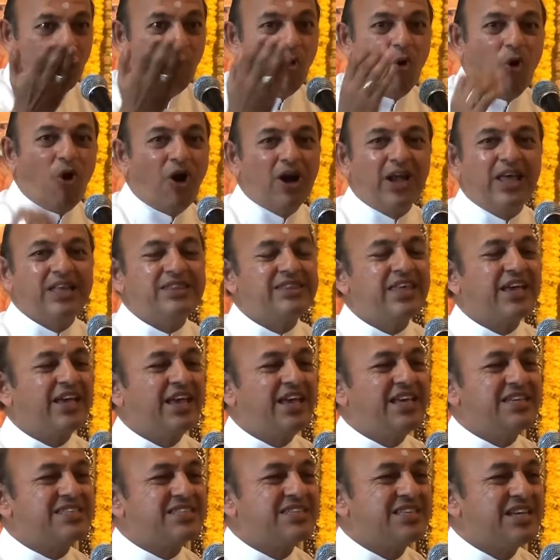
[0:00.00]
Only thing
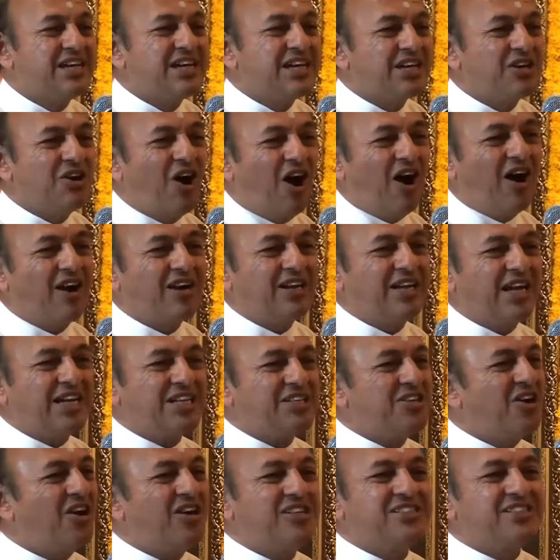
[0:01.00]
is, God
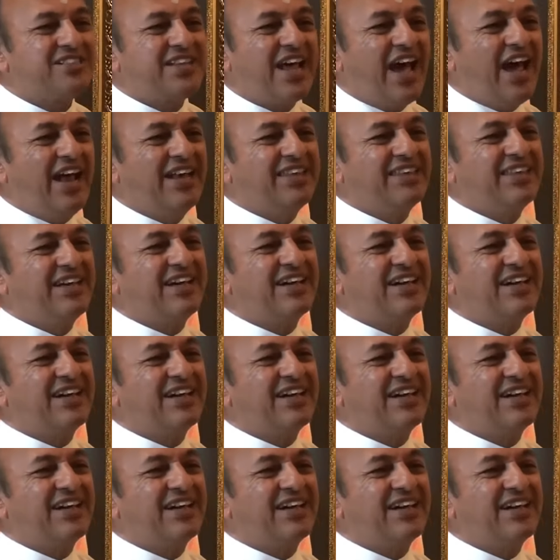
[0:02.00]
does not stand